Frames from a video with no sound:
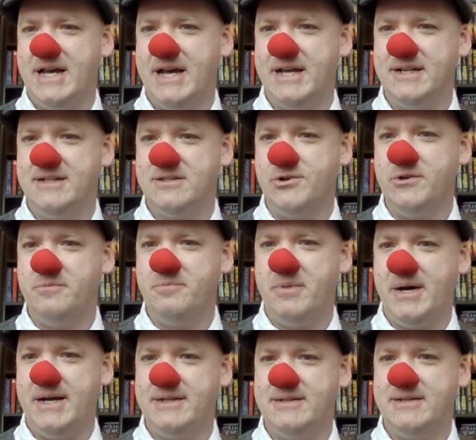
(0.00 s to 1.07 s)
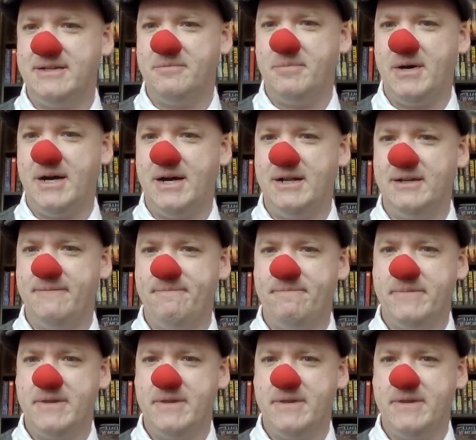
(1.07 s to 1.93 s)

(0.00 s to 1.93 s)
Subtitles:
and it's goodbye to the pilot.